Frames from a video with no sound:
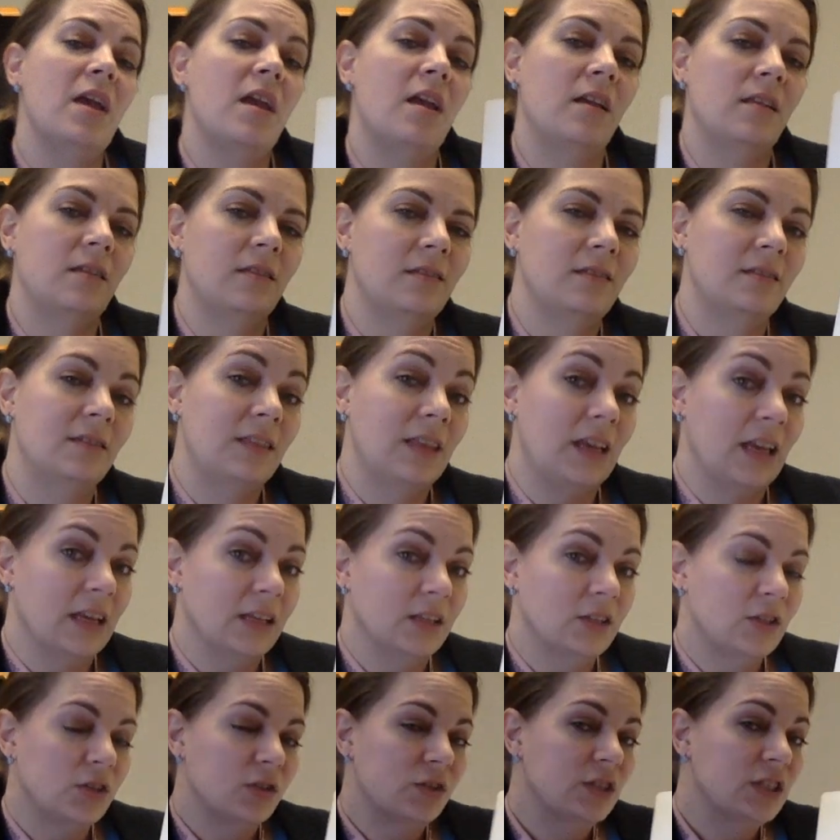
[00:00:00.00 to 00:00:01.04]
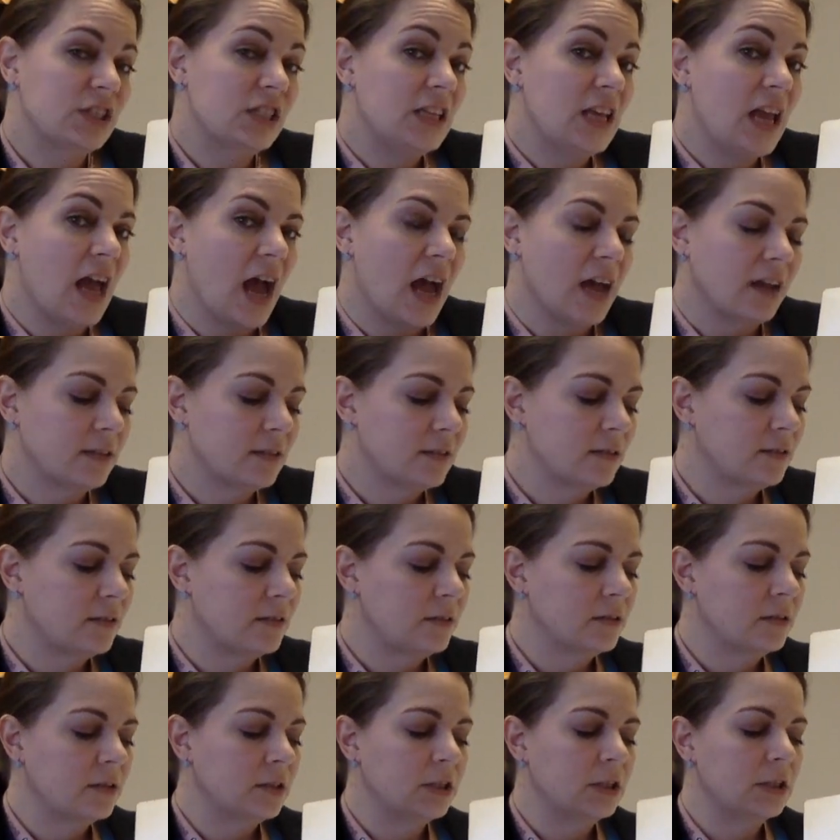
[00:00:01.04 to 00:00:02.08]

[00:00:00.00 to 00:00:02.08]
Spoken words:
hint. The answer is yes.